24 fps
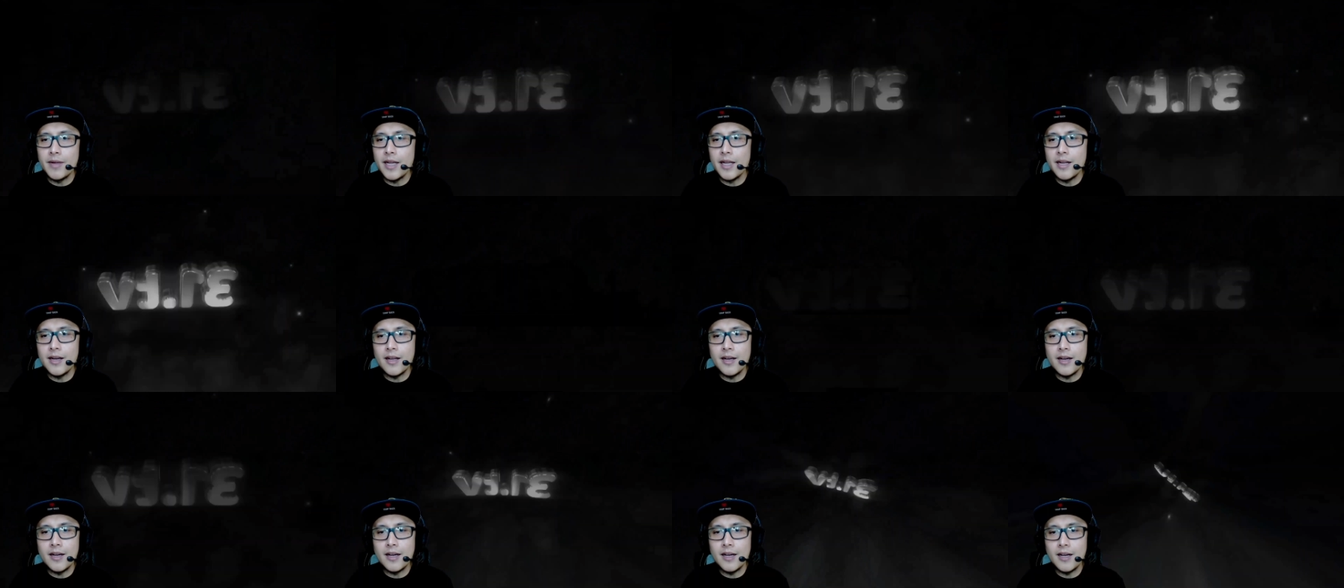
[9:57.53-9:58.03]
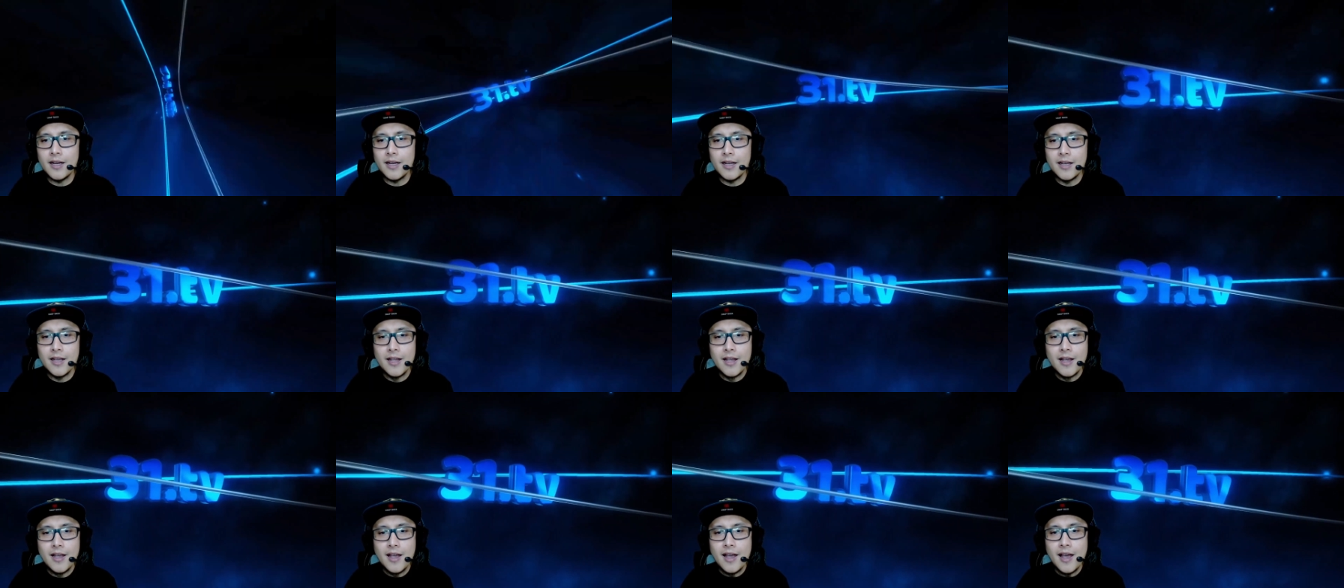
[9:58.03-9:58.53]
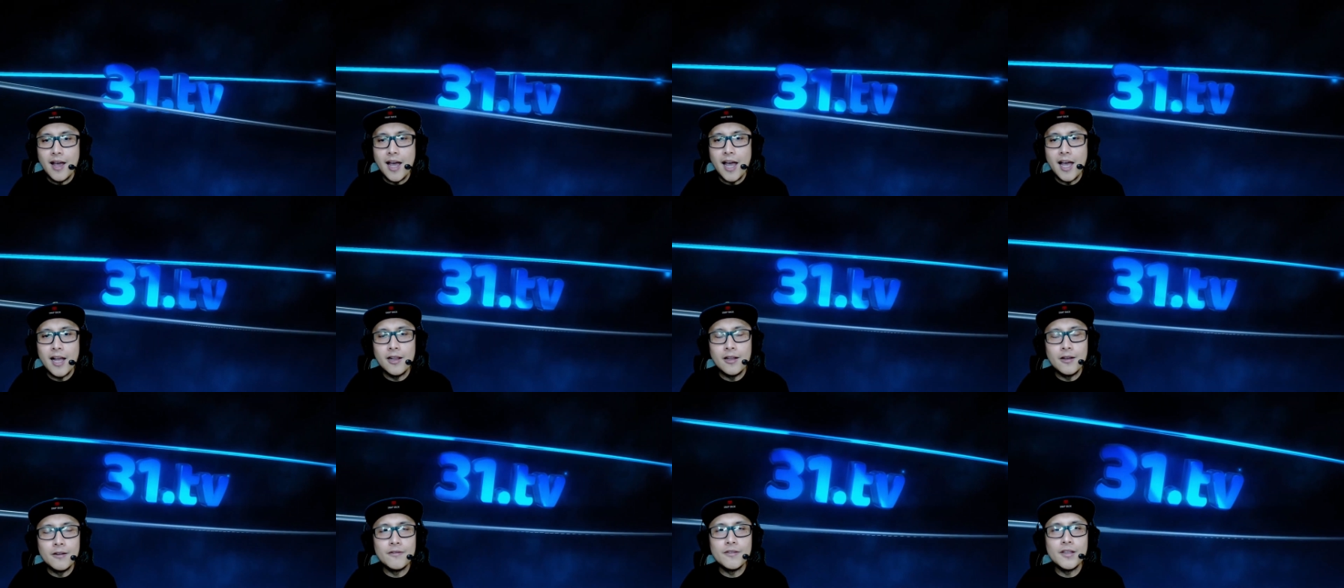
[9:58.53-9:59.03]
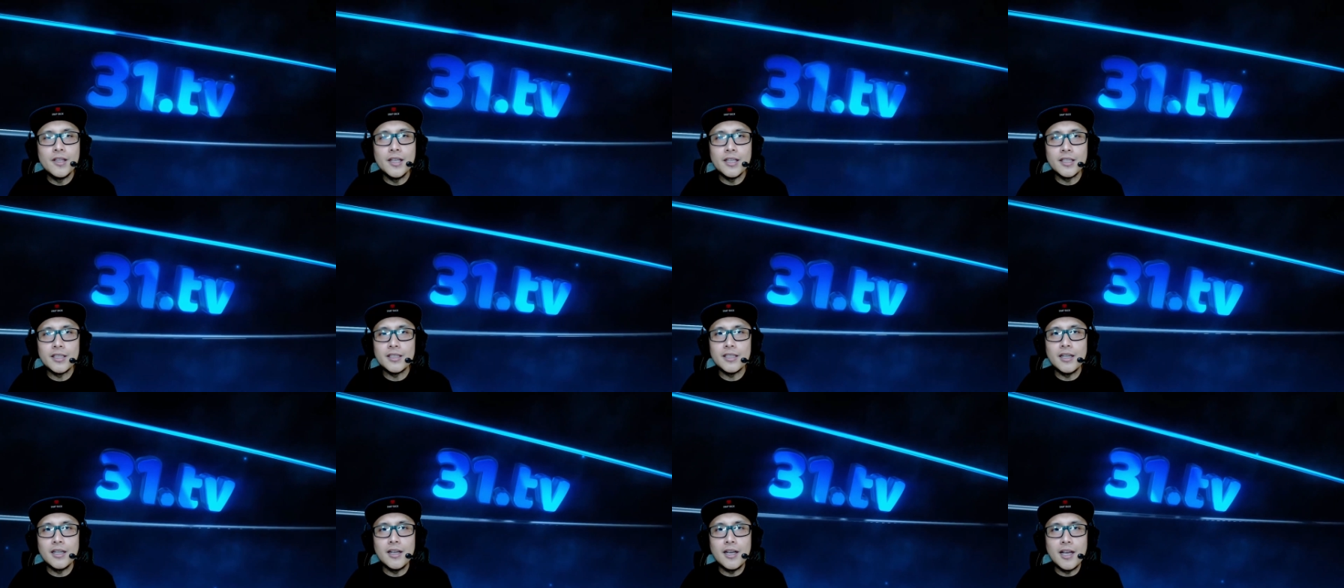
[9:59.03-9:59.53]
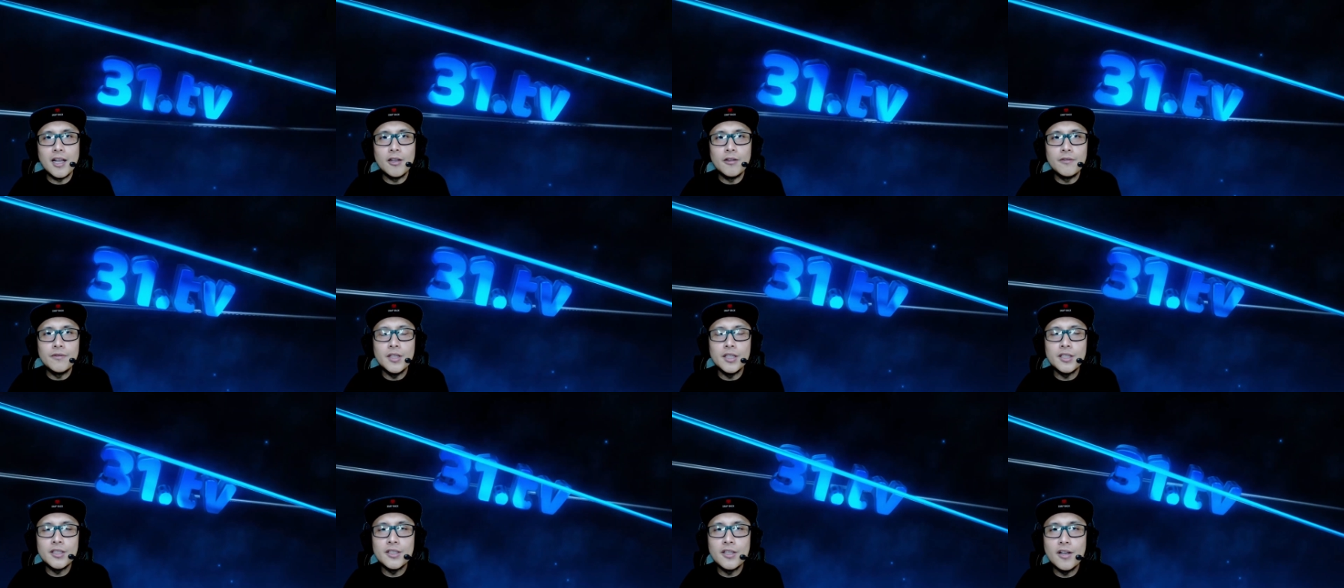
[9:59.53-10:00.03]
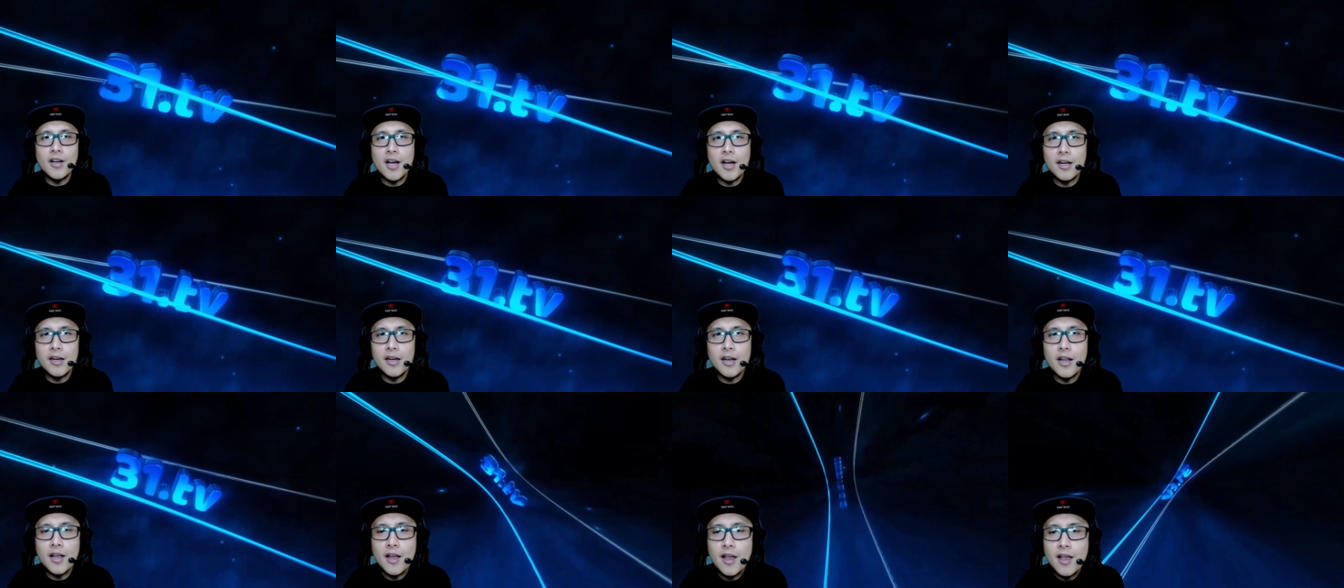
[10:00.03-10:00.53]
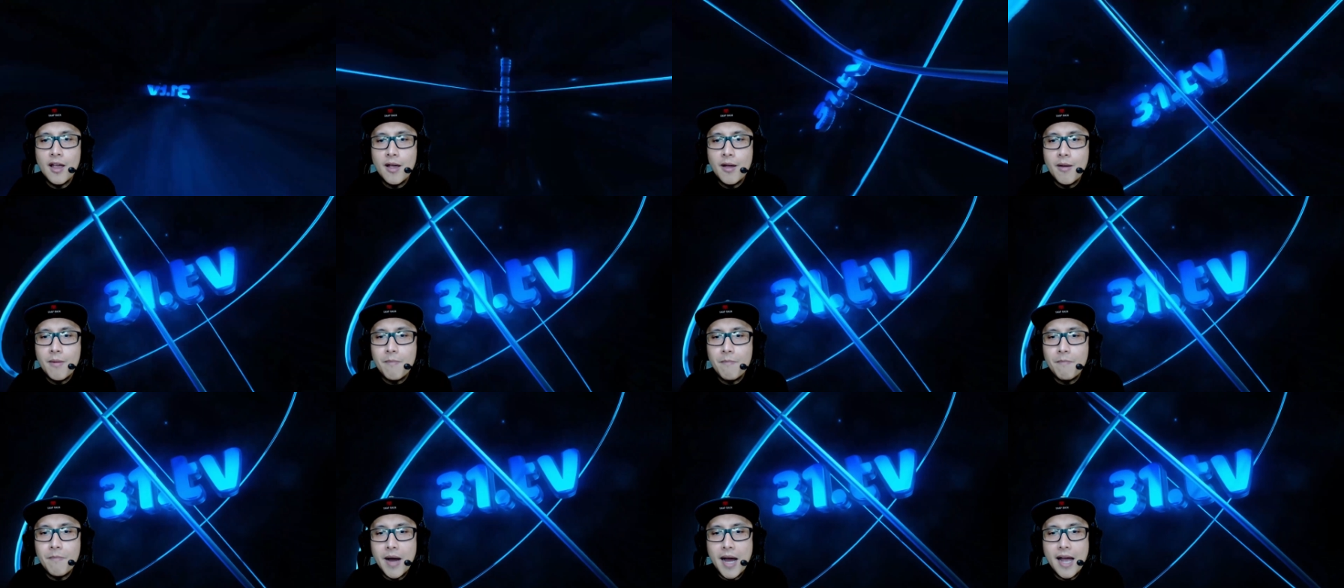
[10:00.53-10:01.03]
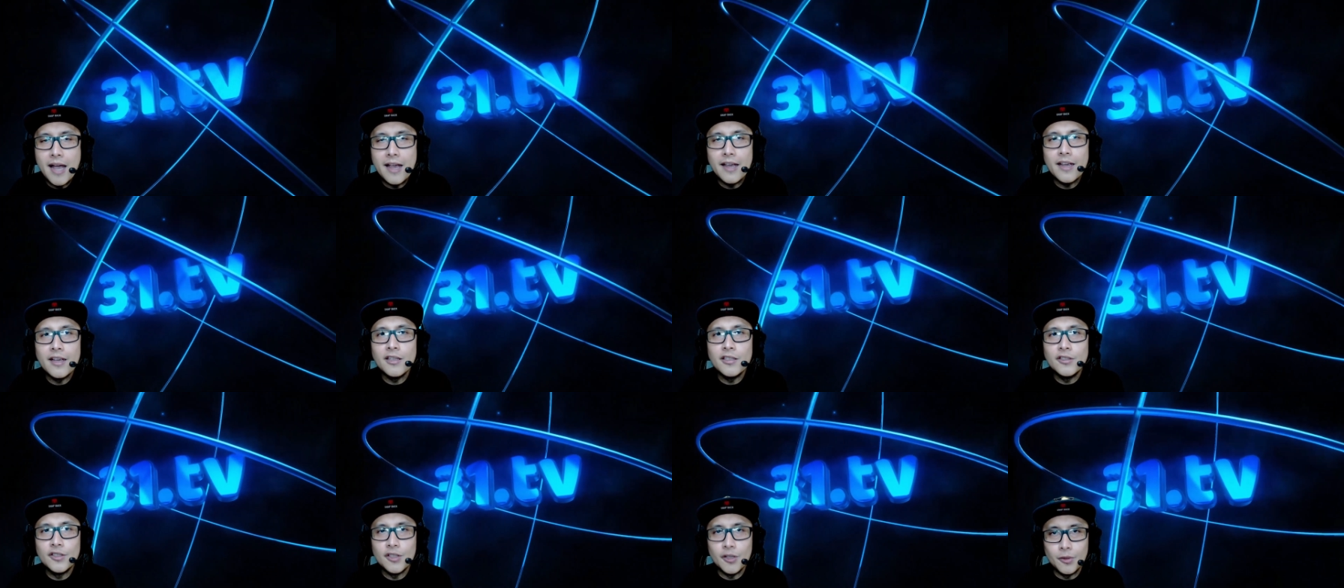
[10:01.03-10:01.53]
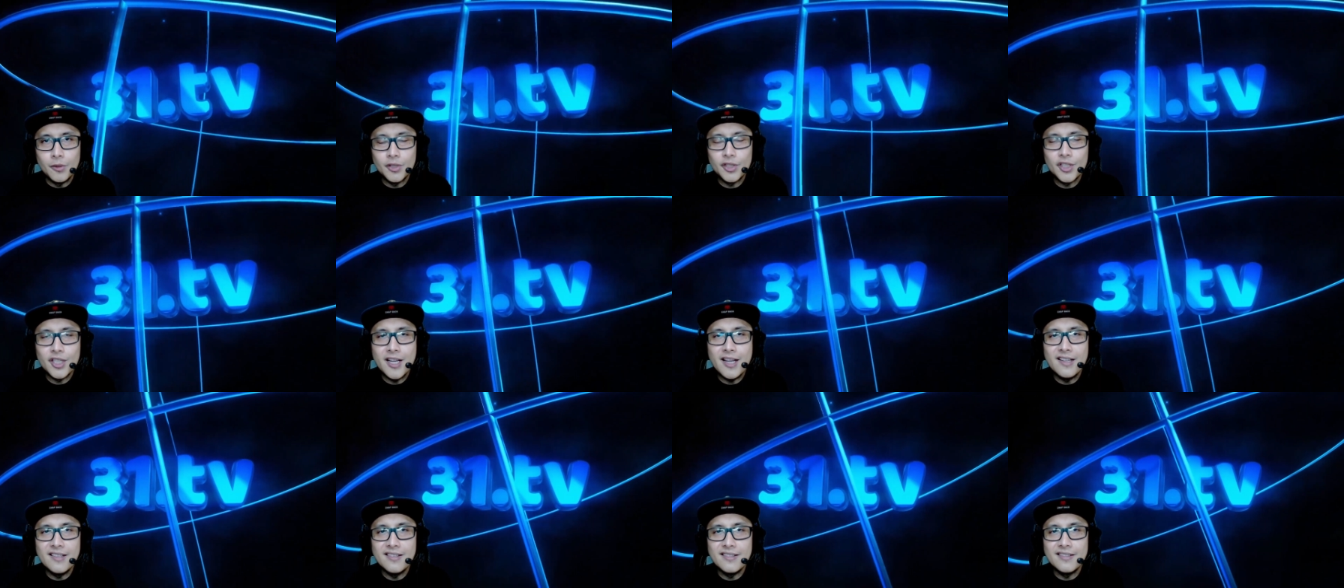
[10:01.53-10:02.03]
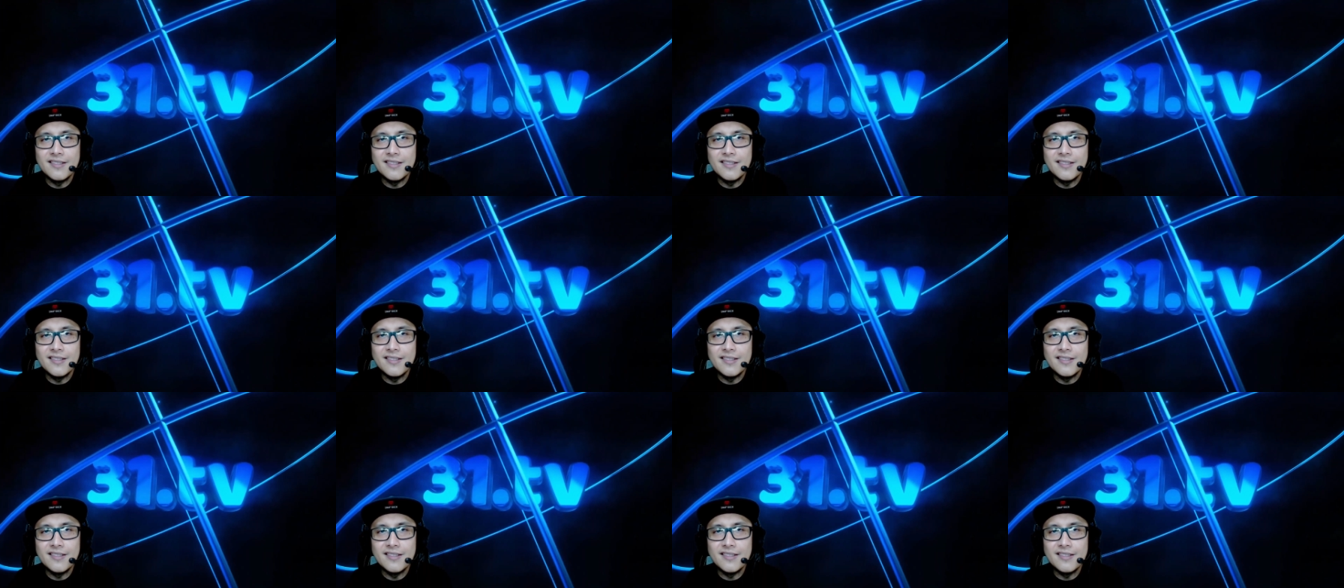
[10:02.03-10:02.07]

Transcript: And uh, I love this I love this song by Zhou Shen.